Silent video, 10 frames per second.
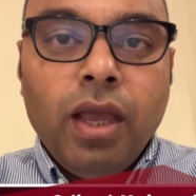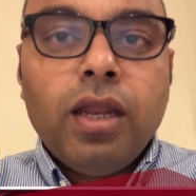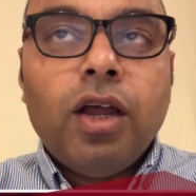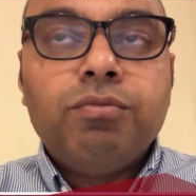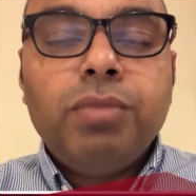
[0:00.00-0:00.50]

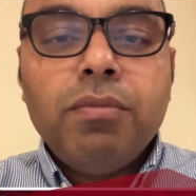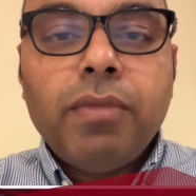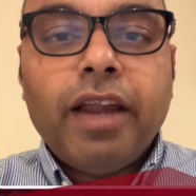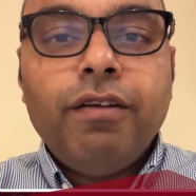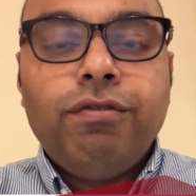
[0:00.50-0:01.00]
Now, be
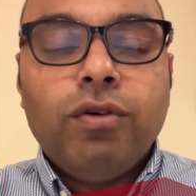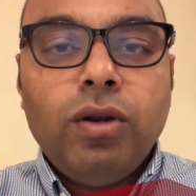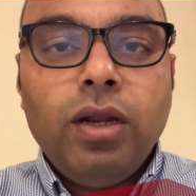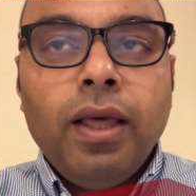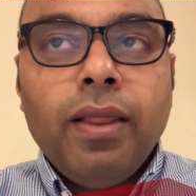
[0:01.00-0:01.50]

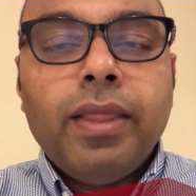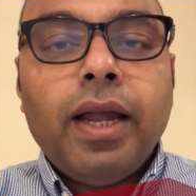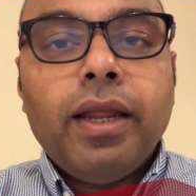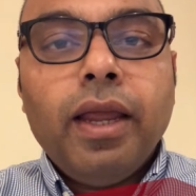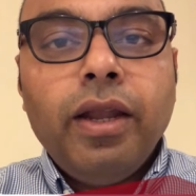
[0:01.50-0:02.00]
mindful
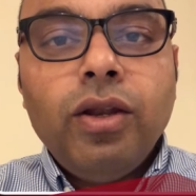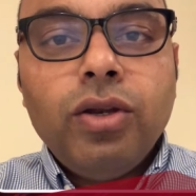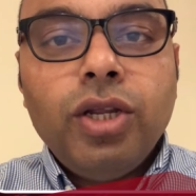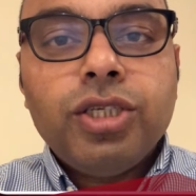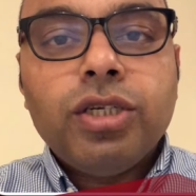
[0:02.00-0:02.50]
that
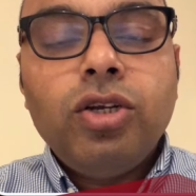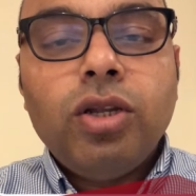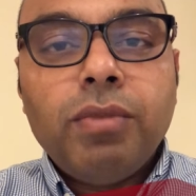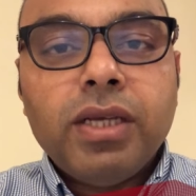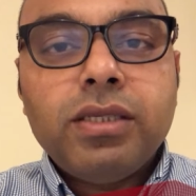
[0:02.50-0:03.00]
Indonesian
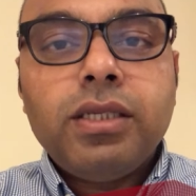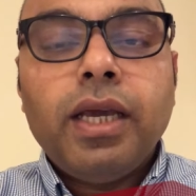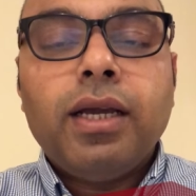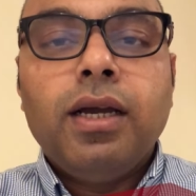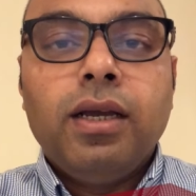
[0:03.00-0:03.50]
domestic